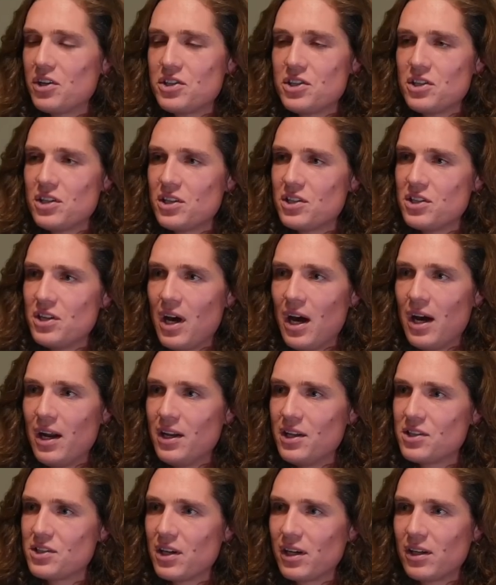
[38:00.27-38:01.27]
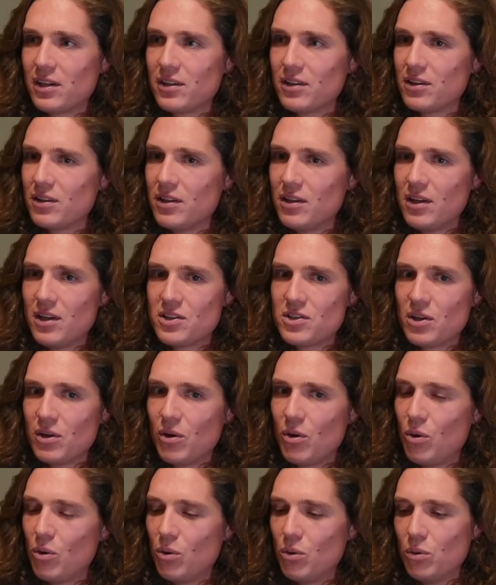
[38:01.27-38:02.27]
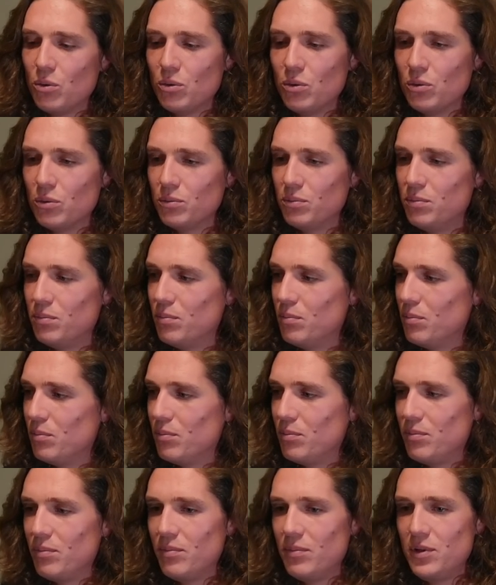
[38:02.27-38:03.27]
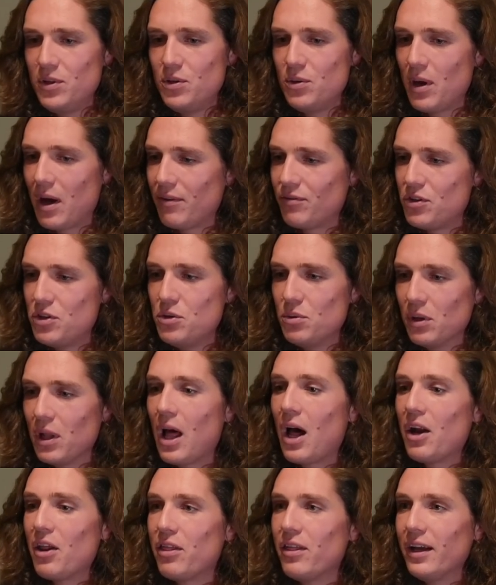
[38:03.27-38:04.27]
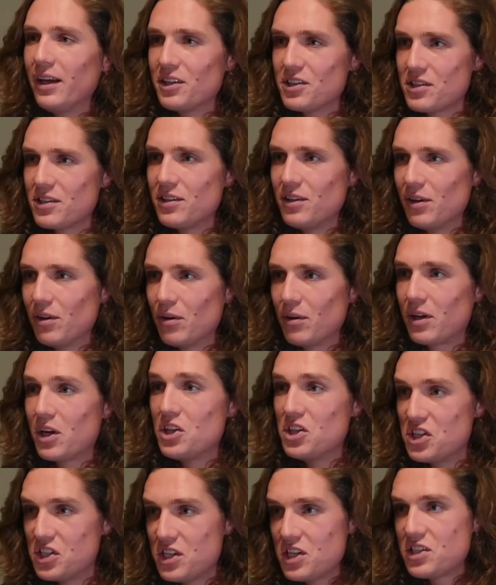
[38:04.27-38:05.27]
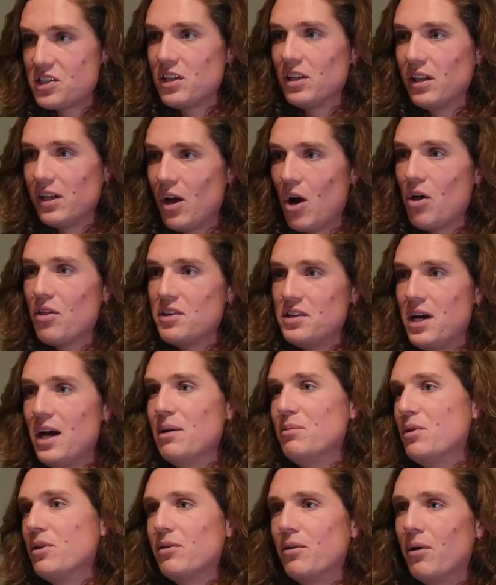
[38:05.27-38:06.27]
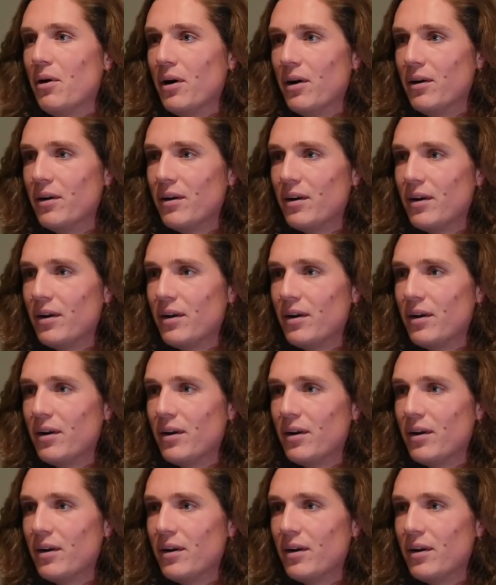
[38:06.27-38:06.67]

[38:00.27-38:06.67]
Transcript: it's, it's not it's like it's a whole, you have to do a lot of things, you know, consistently all the time to throw hard.